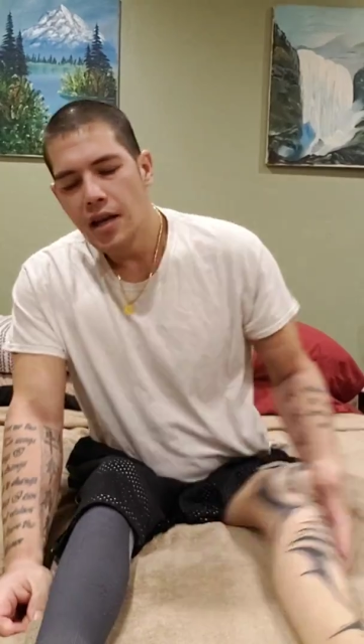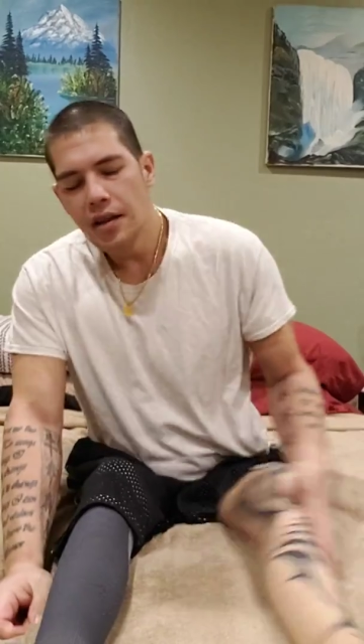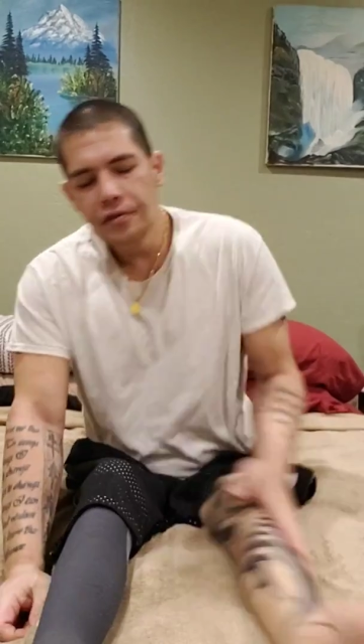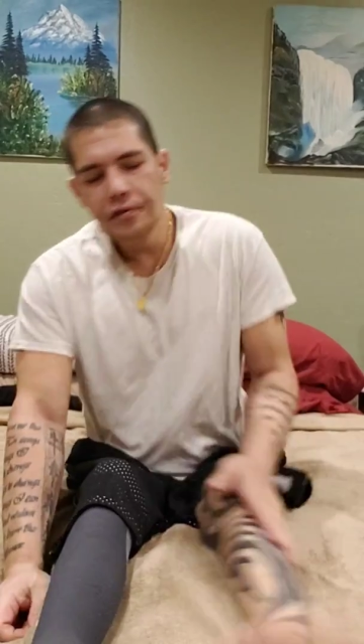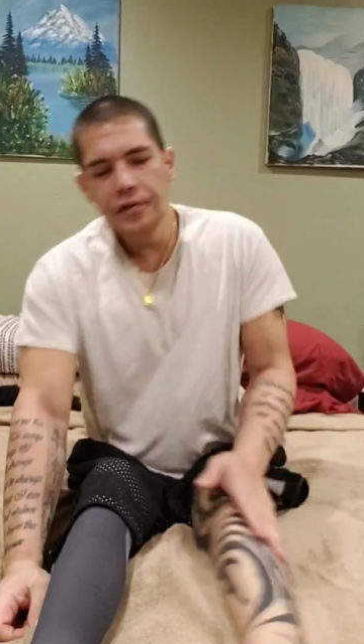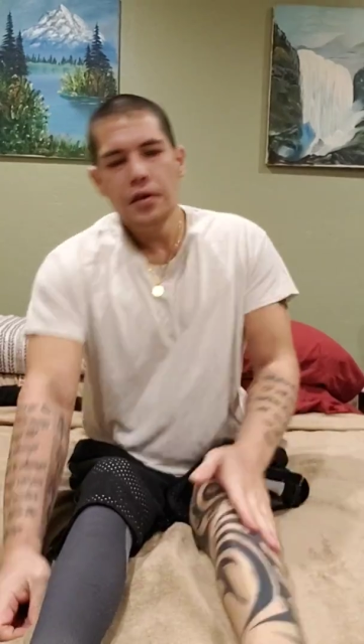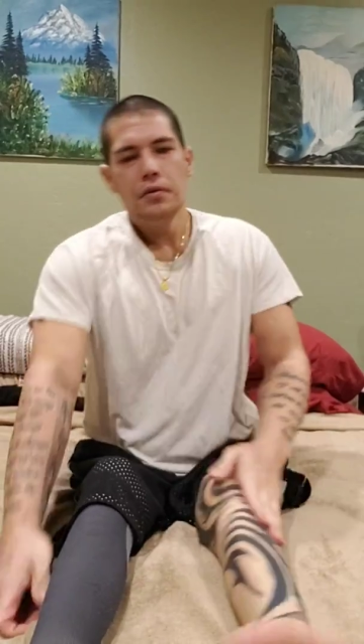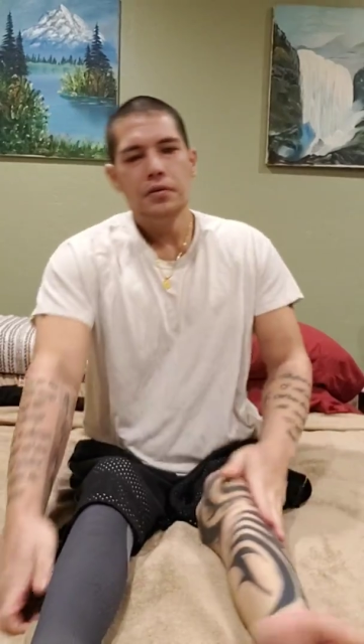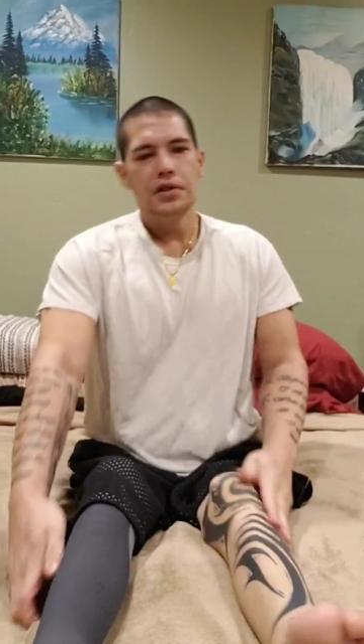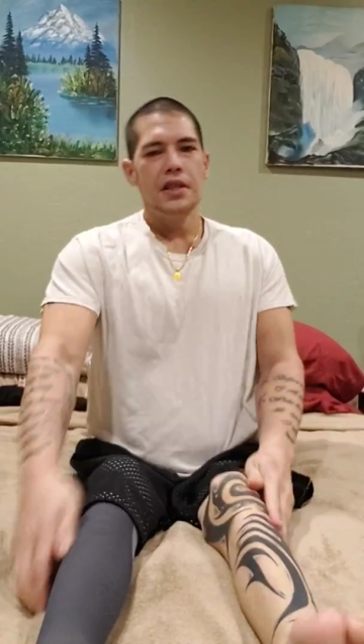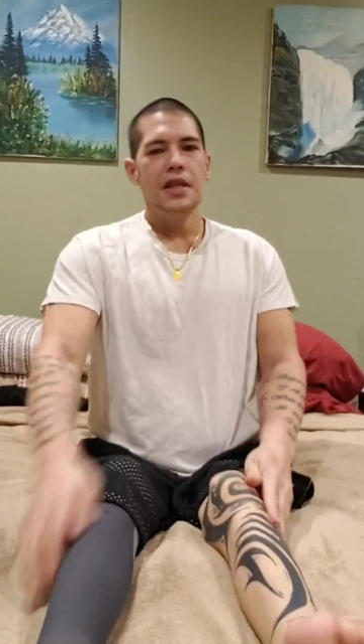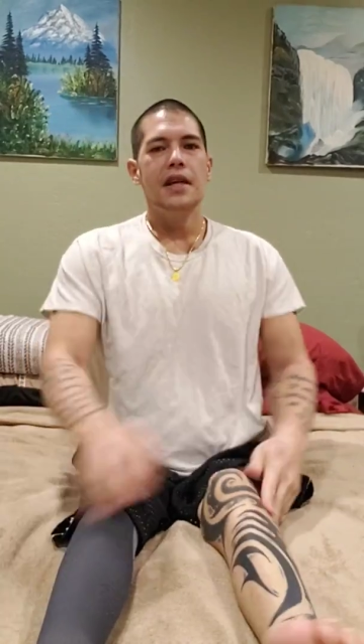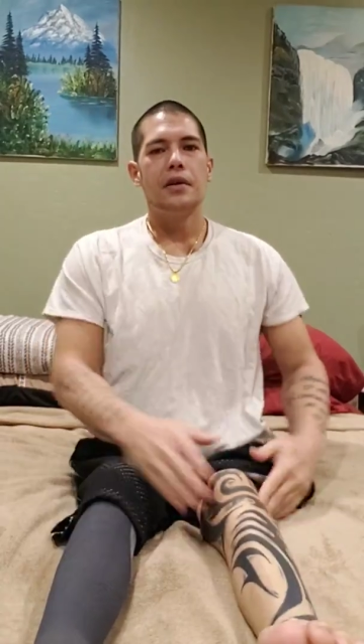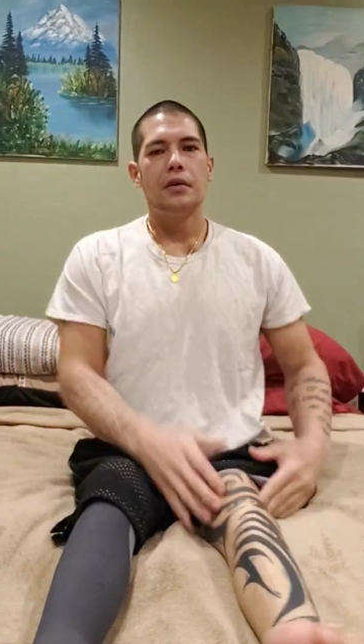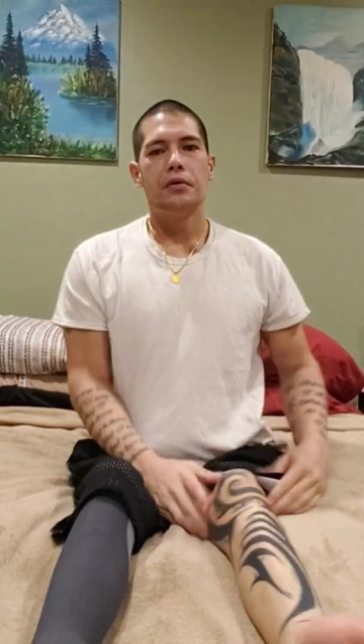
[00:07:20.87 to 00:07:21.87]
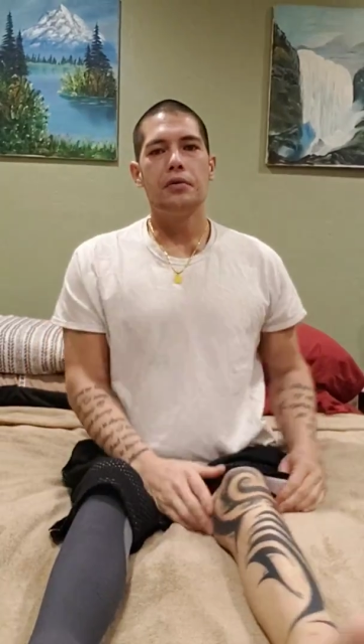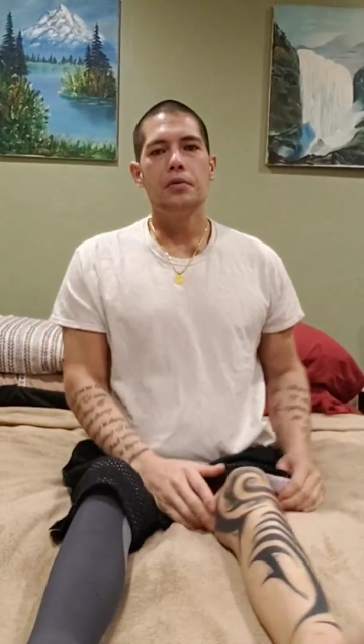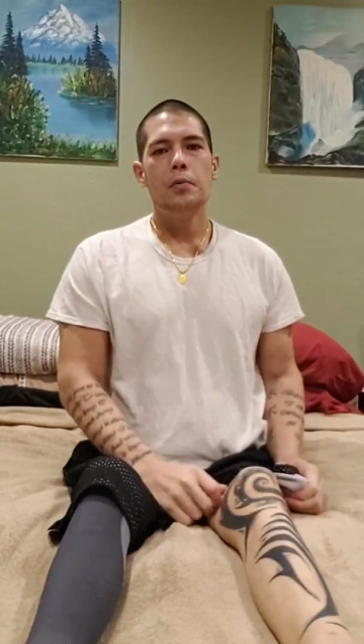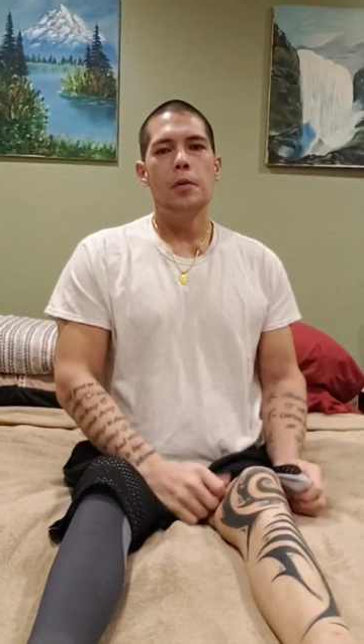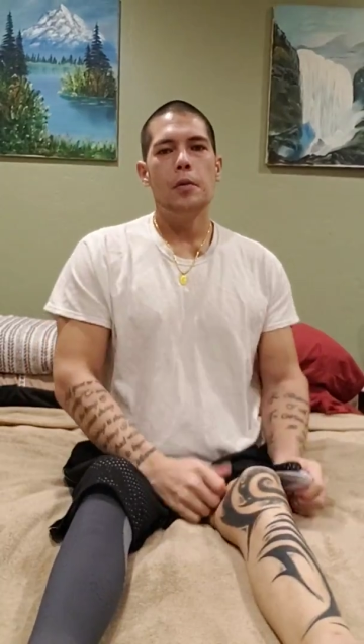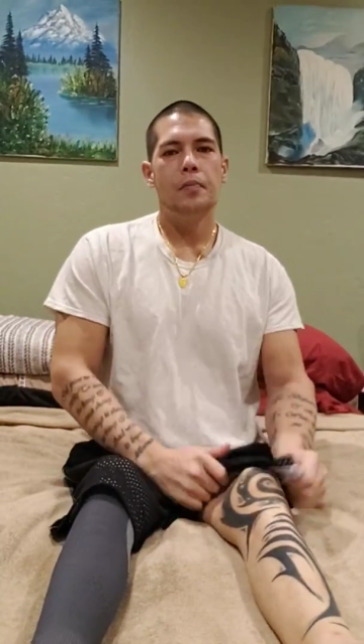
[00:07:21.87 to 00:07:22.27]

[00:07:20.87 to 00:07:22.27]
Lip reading: if you see a group of